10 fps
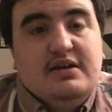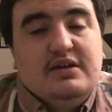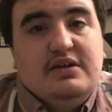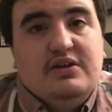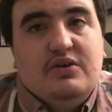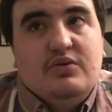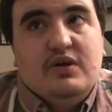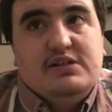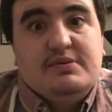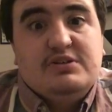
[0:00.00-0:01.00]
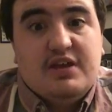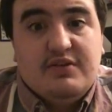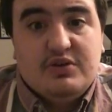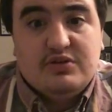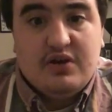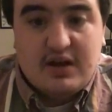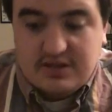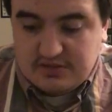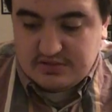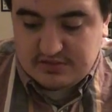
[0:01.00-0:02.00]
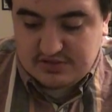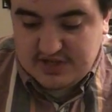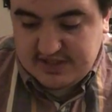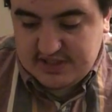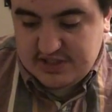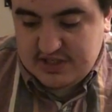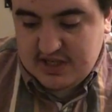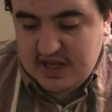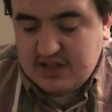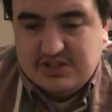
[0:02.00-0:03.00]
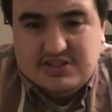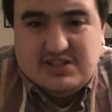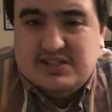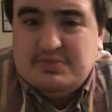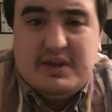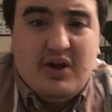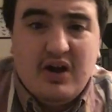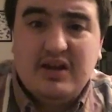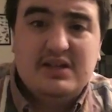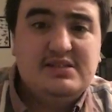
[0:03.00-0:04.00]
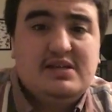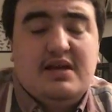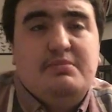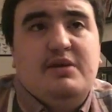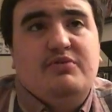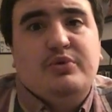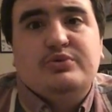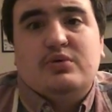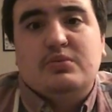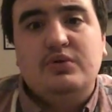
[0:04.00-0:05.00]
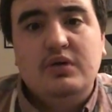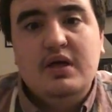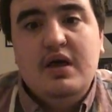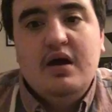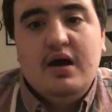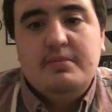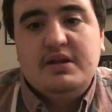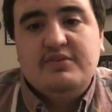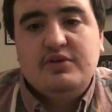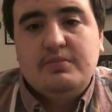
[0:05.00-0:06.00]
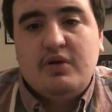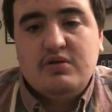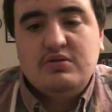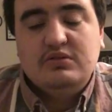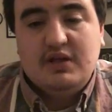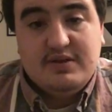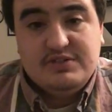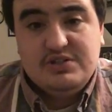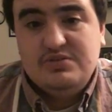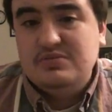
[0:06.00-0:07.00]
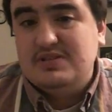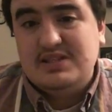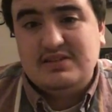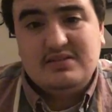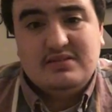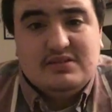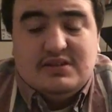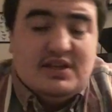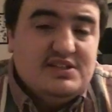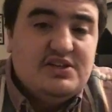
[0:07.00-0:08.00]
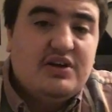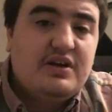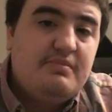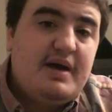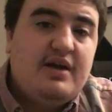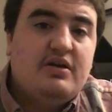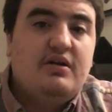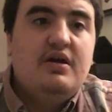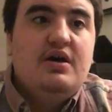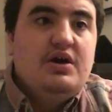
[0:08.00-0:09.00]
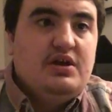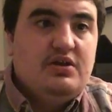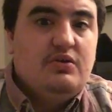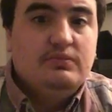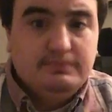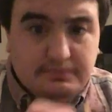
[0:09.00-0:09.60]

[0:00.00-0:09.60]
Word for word: you know, especially if you're not transitioning yet, is just, just be honest and be vulnerable. Um, and if your partner loves you, then it's not going to matter, you know,